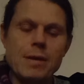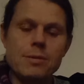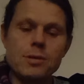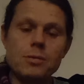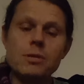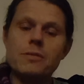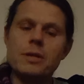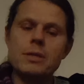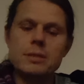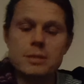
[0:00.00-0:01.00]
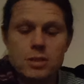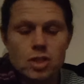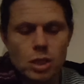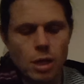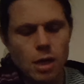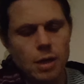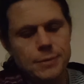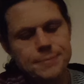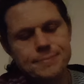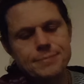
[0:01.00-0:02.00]
The universe is a jar.
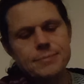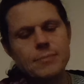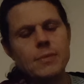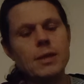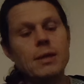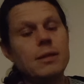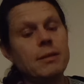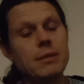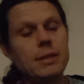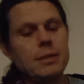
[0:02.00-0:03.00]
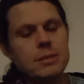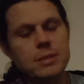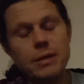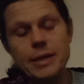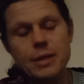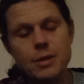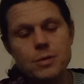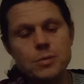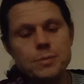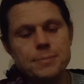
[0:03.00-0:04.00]
This I
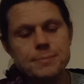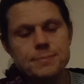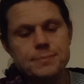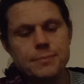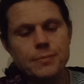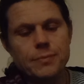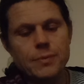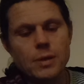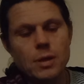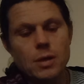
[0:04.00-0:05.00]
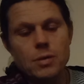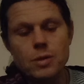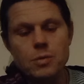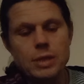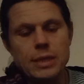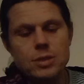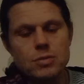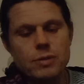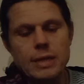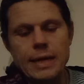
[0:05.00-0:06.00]
know. No need
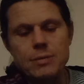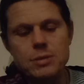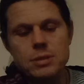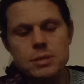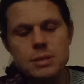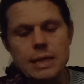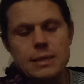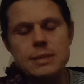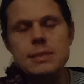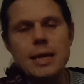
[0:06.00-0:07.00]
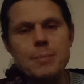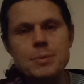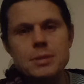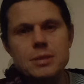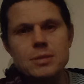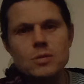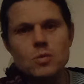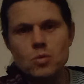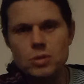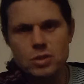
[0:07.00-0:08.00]
to renounce, accept,
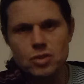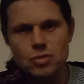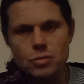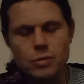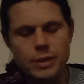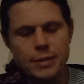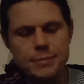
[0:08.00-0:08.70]
or destroy.